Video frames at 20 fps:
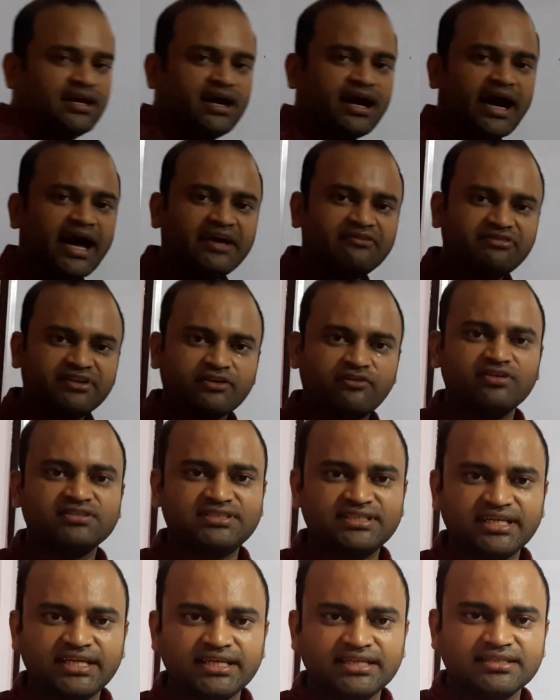high
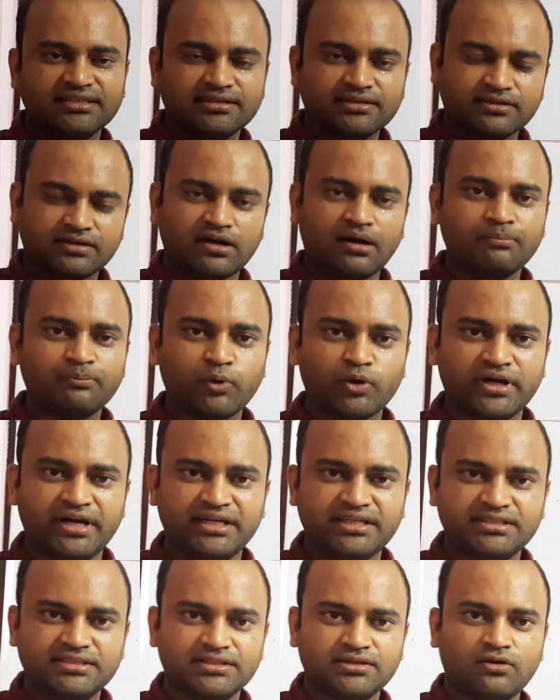frequency
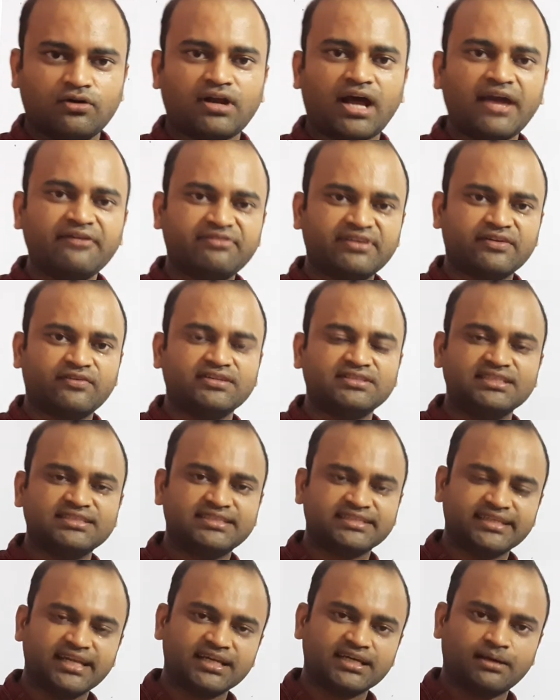components or high frequency
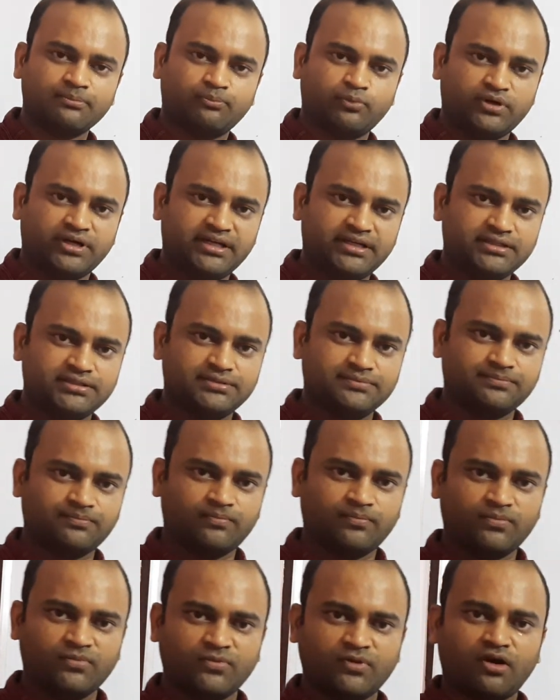signal components
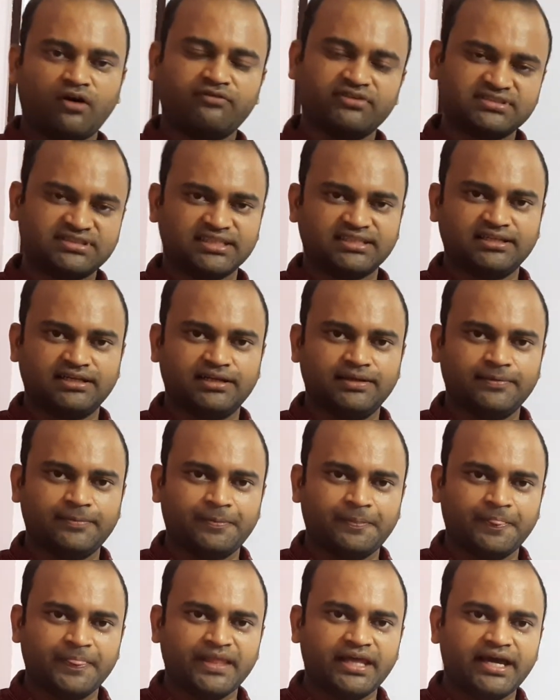of a signal
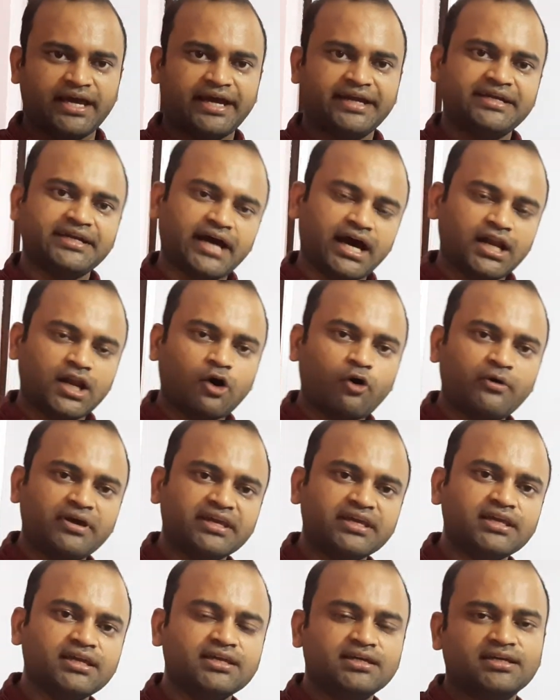and
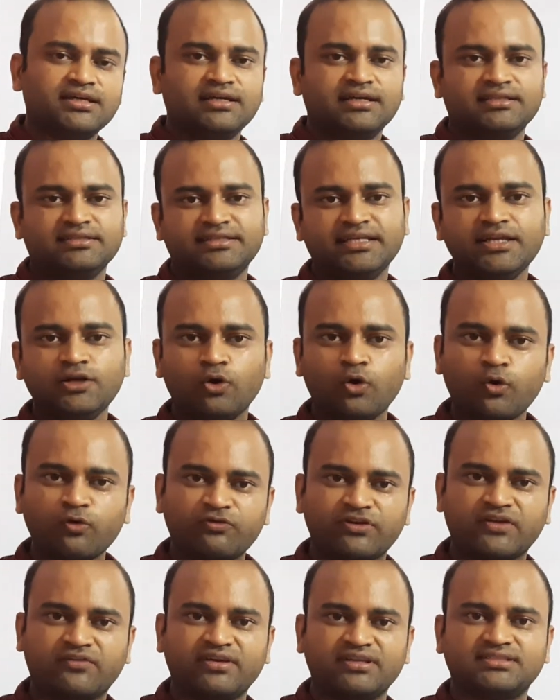allowing the low
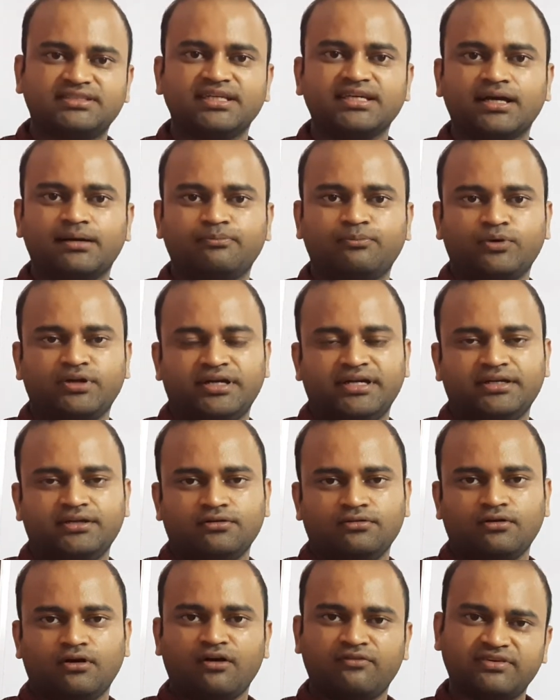frequency component
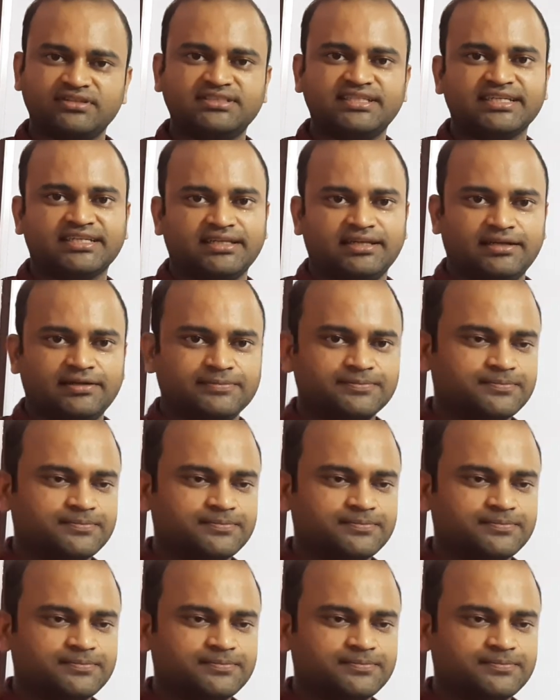of a signal.